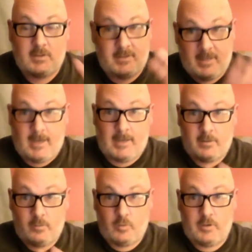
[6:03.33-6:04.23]
a
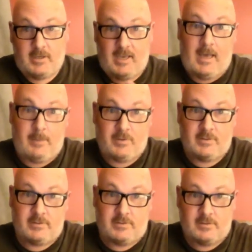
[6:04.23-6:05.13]
lot of the work
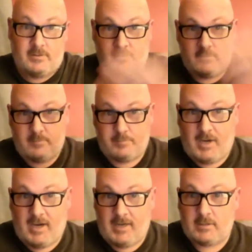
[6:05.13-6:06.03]
happens
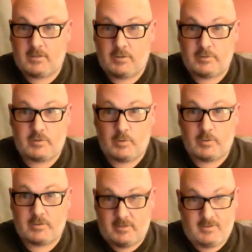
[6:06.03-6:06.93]
behind closed
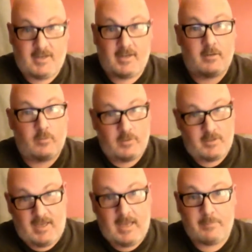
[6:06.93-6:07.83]
doors. A lot of the
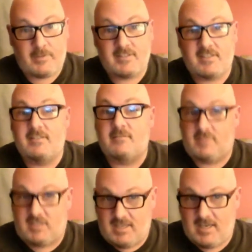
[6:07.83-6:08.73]
work happens
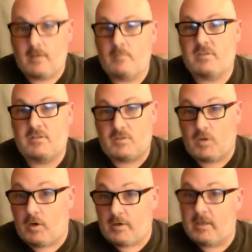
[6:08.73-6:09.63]
in DMs
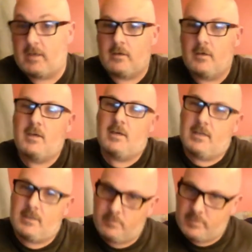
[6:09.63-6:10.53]
and talking
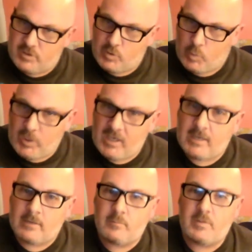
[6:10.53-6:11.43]
in
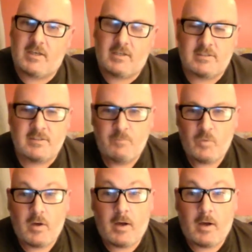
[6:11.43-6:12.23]
between, because